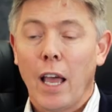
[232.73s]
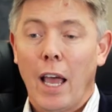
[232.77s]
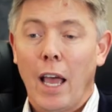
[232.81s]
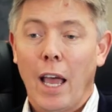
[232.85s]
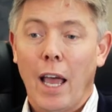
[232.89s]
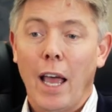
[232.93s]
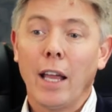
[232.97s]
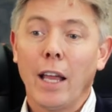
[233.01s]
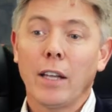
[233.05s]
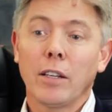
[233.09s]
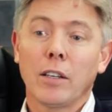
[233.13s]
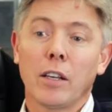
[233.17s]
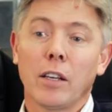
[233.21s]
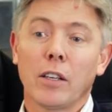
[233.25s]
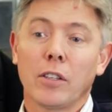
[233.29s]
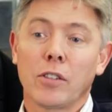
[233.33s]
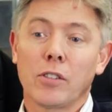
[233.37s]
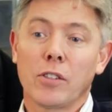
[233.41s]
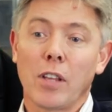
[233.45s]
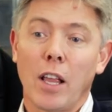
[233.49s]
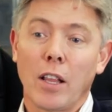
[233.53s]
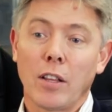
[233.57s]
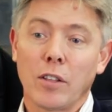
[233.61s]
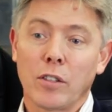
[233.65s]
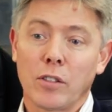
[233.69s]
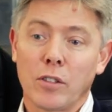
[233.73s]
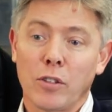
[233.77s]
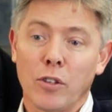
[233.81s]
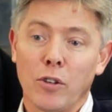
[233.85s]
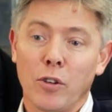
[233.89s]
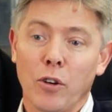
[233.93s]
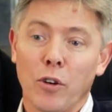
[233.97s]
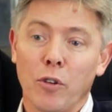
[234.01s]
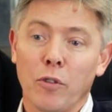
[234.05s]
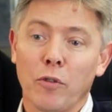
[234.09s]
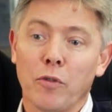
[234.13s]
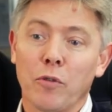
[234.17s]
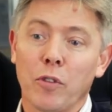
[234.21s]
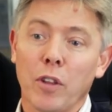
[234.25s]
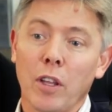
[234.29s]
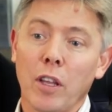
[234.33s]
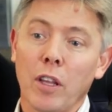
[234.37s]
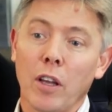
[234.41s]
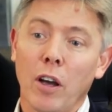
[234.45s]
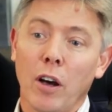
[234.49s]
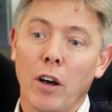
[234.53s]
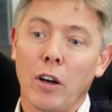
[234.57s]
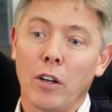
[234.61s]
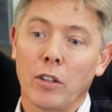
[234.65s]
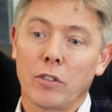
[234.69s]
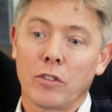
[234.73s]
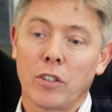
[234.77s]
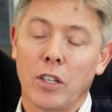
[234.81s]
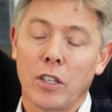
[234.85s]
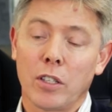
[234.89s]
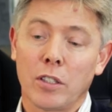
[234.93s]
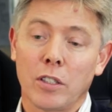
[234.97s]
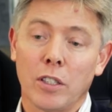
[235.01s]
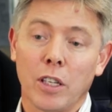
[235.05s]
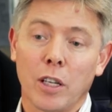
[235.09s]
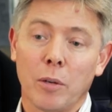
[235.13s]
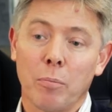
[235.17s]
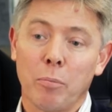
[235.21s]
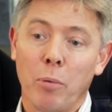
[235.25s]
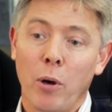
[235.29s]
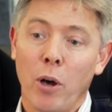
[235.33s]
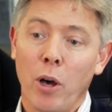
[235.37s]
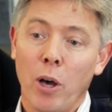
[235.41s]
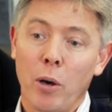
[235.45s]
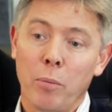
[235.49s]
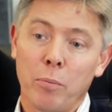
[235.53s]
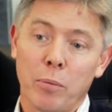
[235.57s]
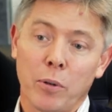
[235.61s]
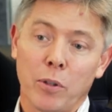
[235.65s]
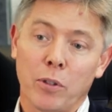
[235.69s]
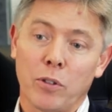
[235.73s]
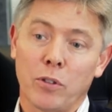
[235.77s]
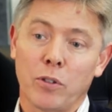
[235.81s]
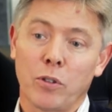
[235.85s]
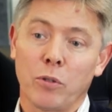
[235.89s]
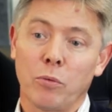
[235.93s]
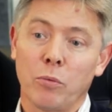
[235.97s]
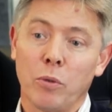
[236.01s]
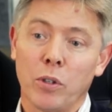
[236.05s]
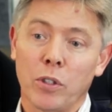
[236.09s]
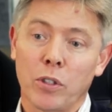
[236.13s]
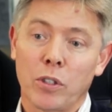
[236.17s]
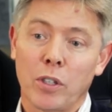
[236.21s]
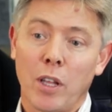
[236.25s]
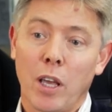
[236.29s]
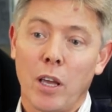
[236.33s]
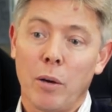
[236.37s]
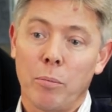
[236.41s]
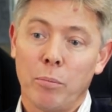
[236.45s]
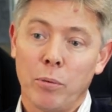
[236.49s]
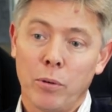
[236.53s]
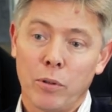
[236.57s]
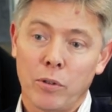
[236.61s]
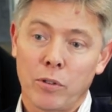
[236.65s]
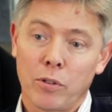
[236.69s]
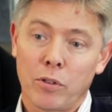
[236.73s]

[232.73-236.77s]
and a sense of the artistic purpose to which they are put